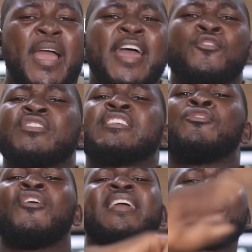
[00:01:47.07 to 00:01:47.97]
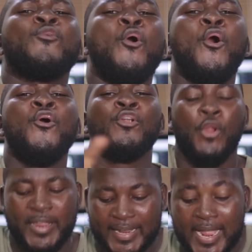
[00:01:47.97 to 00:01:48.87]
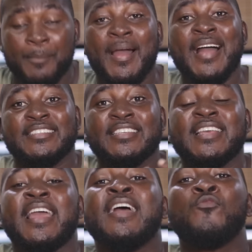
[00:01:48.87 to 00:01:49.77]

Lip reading: eno se lawyer go lawyer come a chese